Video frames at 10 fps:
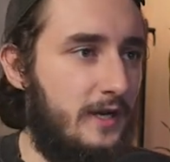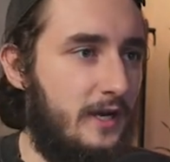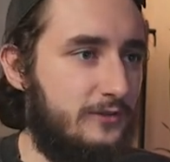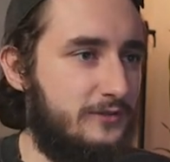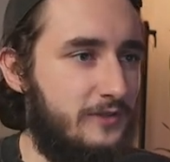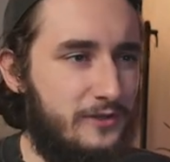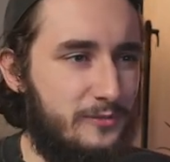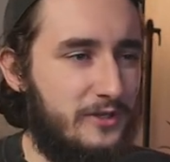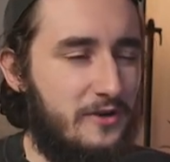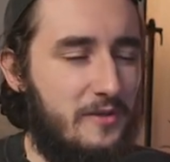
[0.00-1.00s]
It's a little
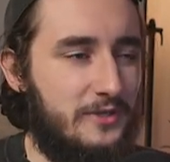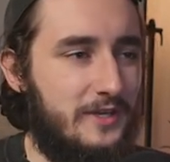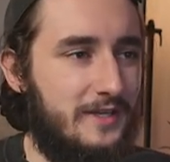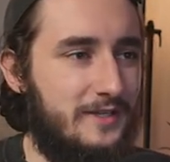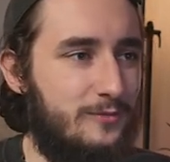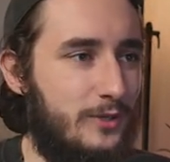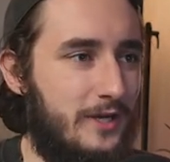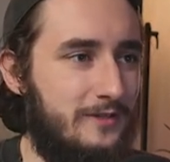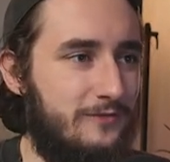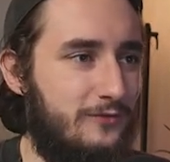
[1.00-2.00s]
bit complicated,
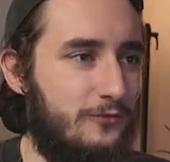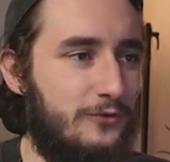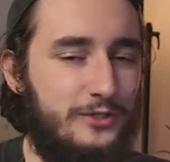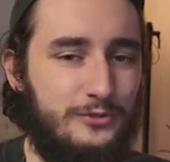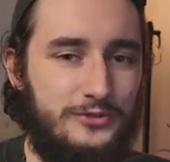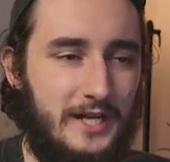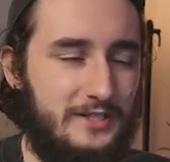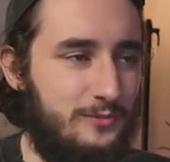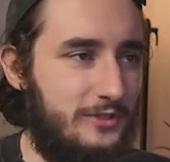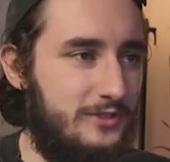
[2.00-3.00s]
but feel free to use
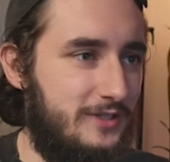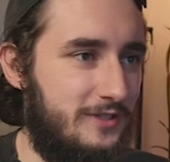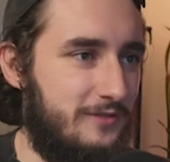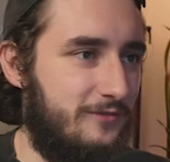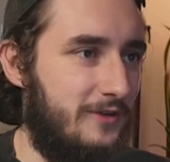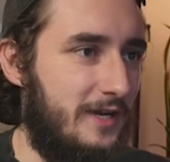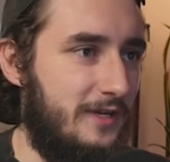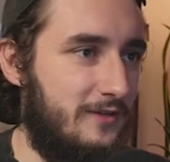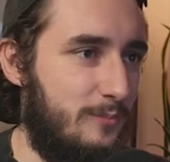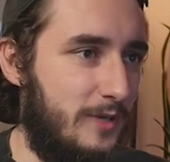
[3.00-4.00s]
ChatGPT to
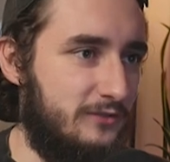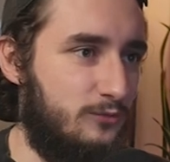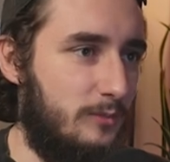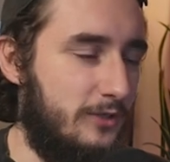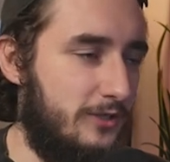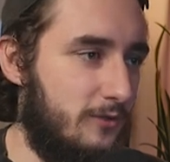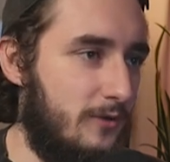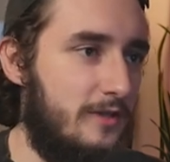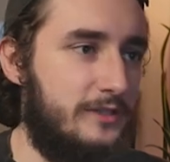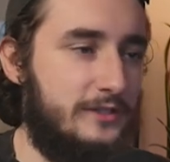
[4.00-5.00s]
find the best webhook
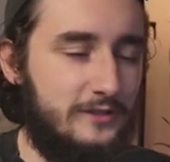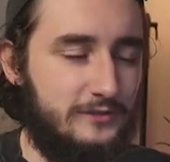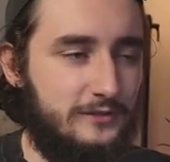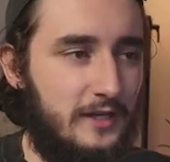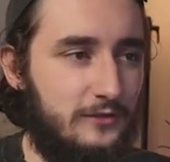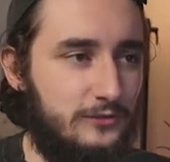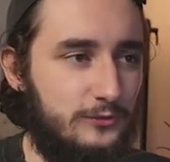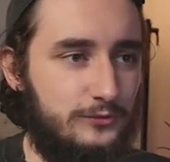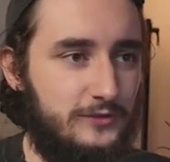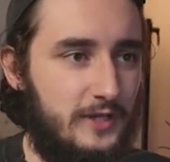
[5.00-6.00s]
URL and test this out
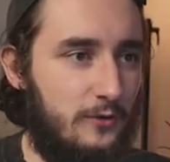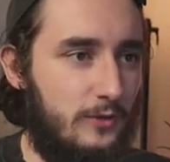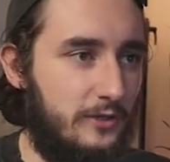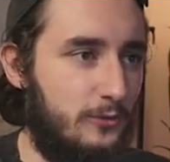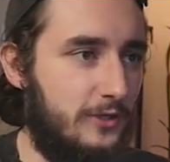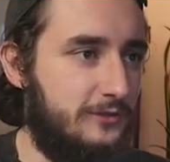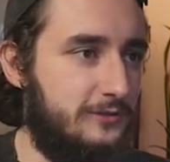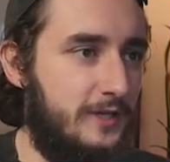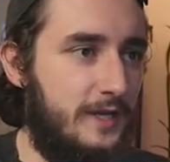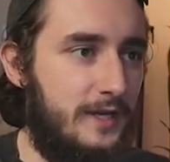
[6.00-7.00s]
to see how well it works,